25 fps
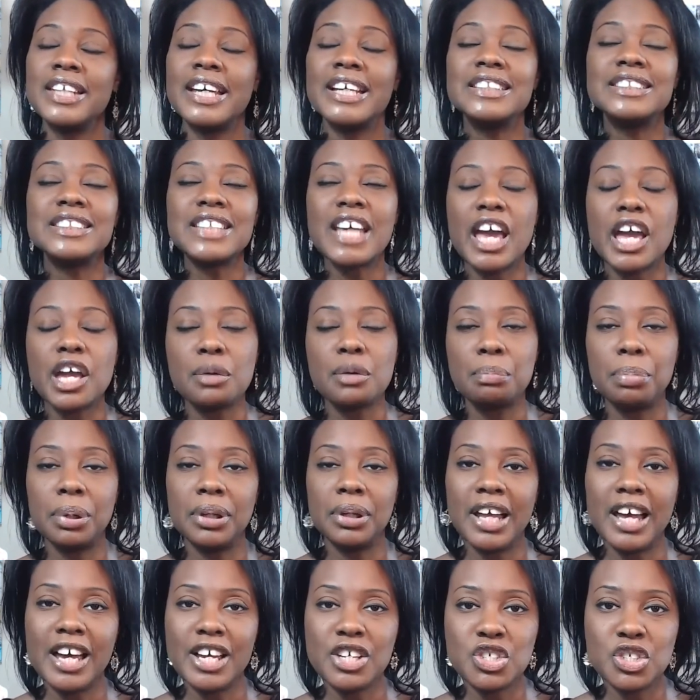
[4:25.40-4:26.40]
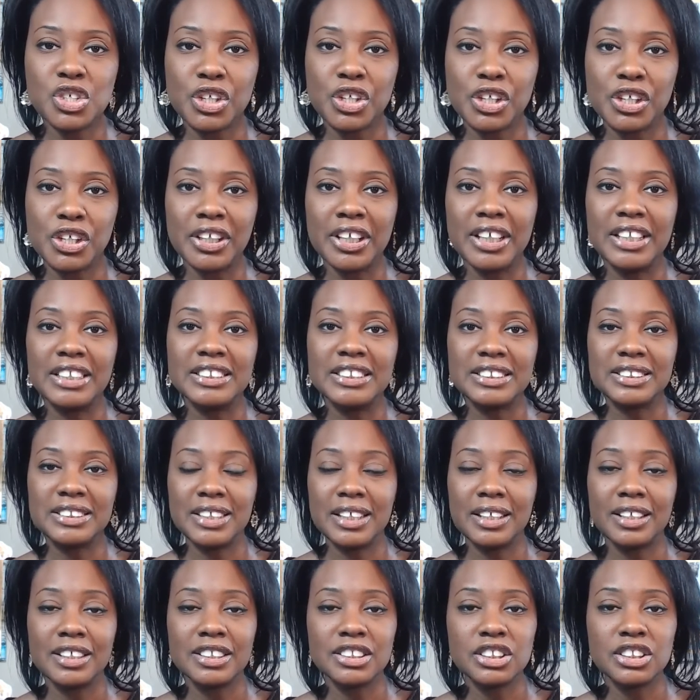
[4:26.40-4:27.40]
take pleasure in
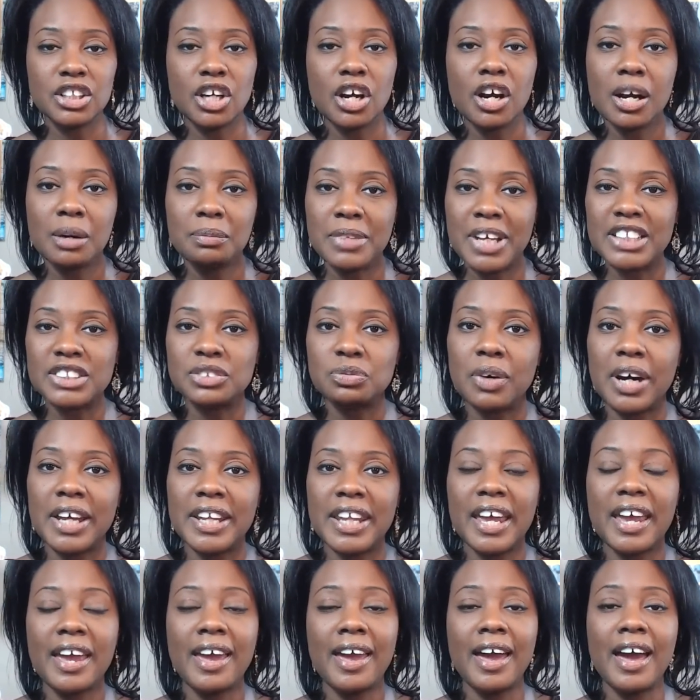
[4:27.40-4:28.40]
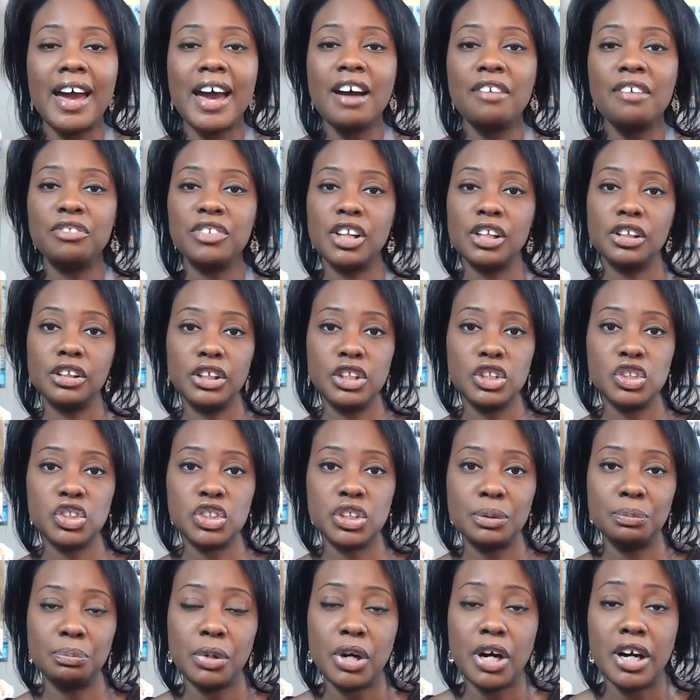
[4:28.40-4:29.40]
seeing us harm. That's why they have the
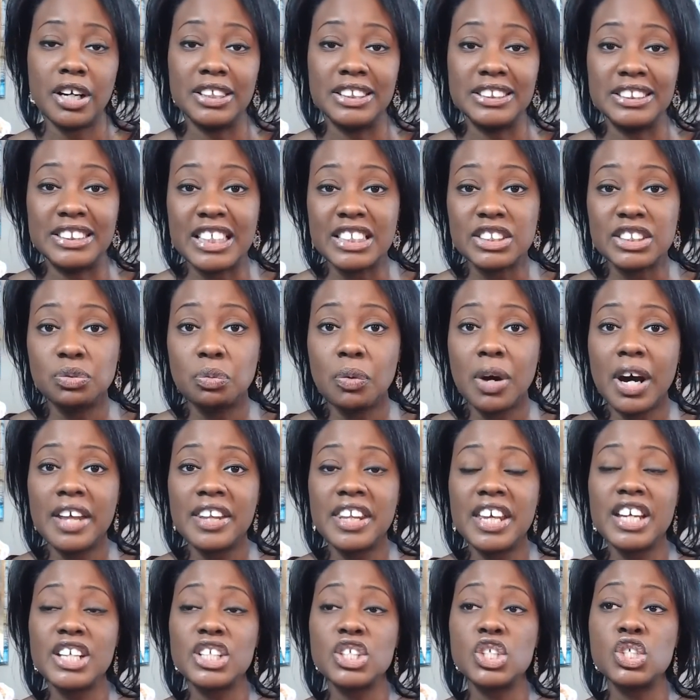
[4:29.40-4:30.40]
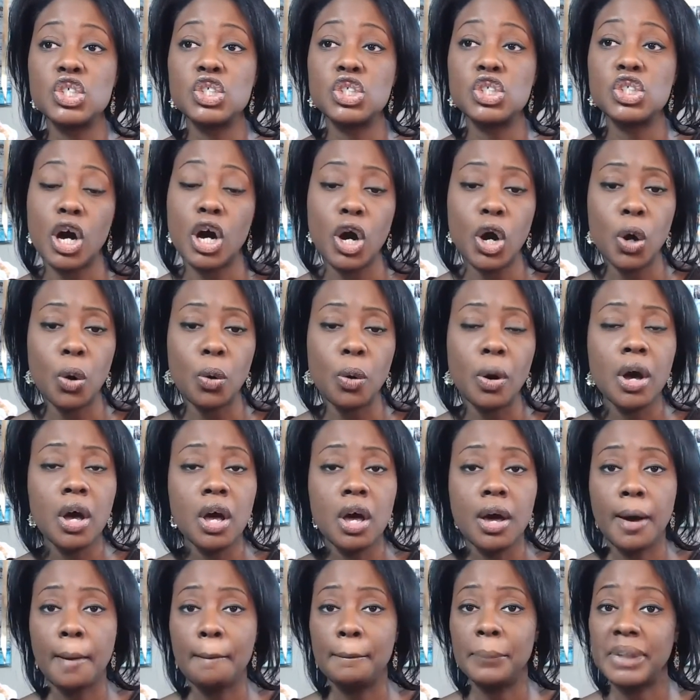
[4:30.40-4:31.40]
lynching parties. That's why they show
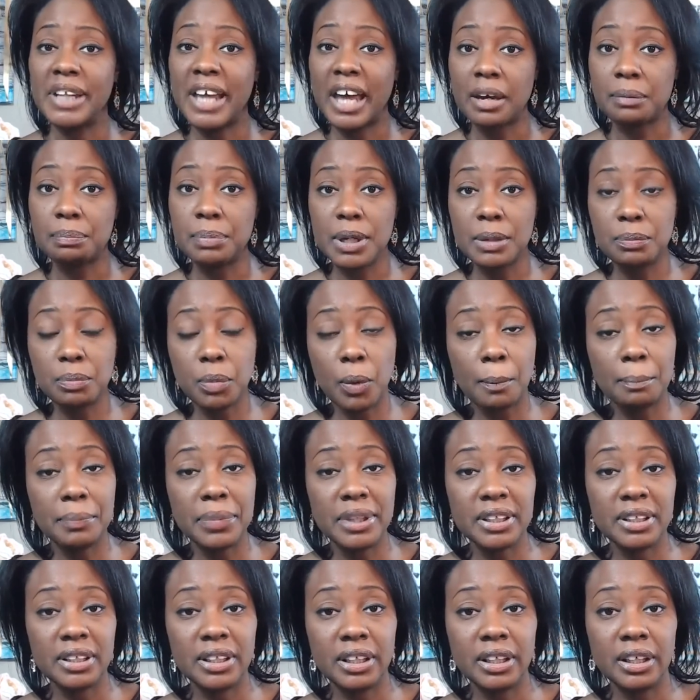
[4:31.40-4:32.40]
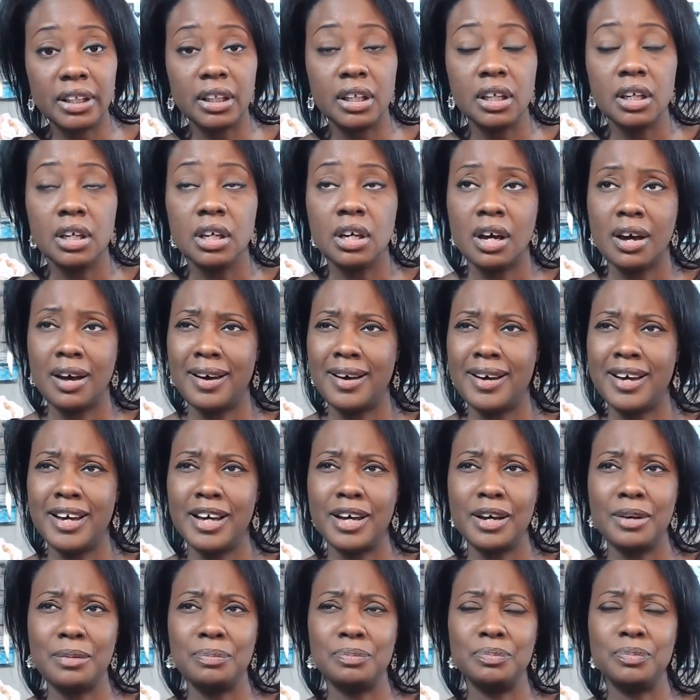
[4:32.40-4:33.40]
Black people being
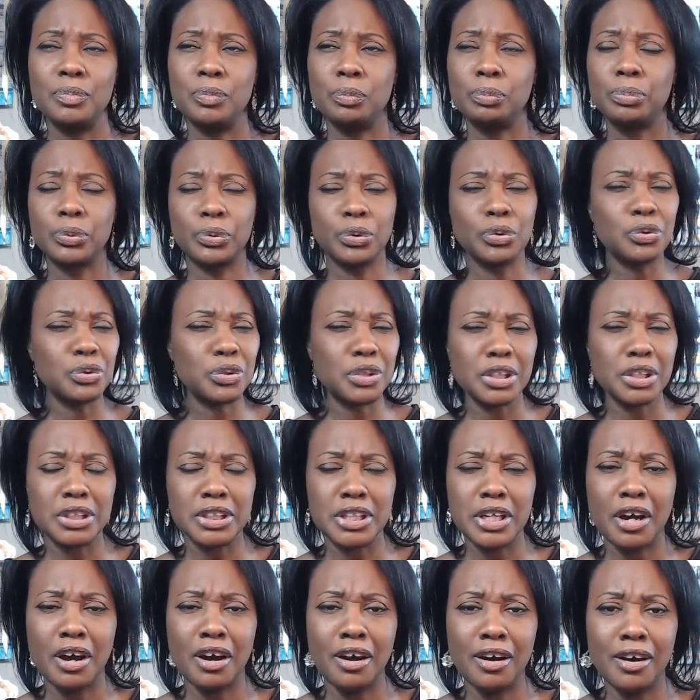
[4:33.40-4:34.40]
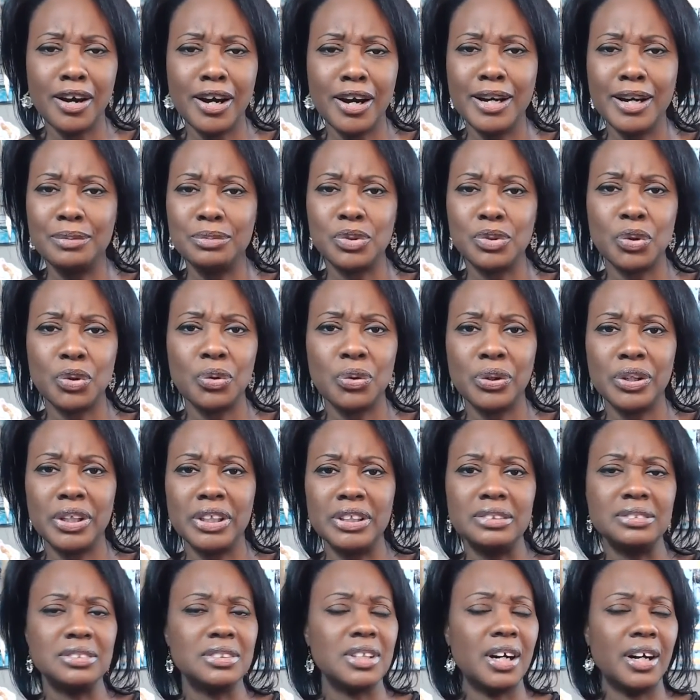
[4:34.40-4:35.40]
brutally harmed
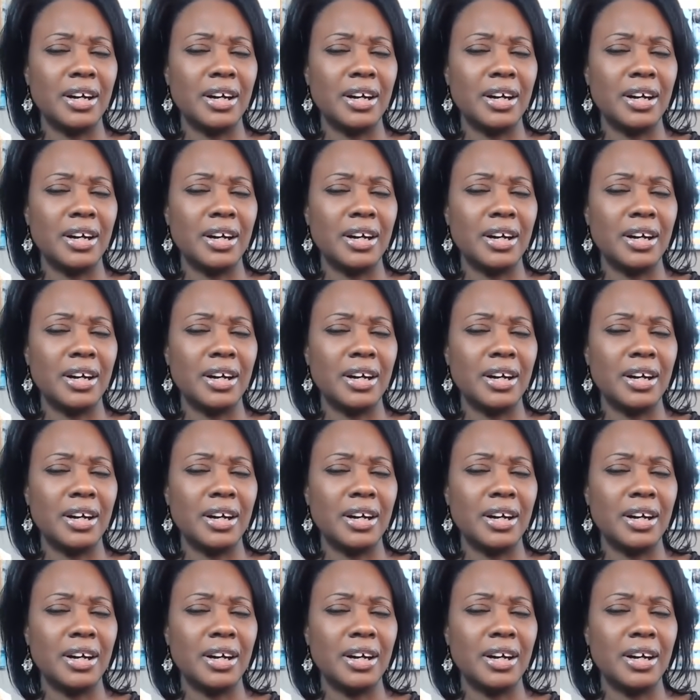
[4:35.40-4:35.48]
on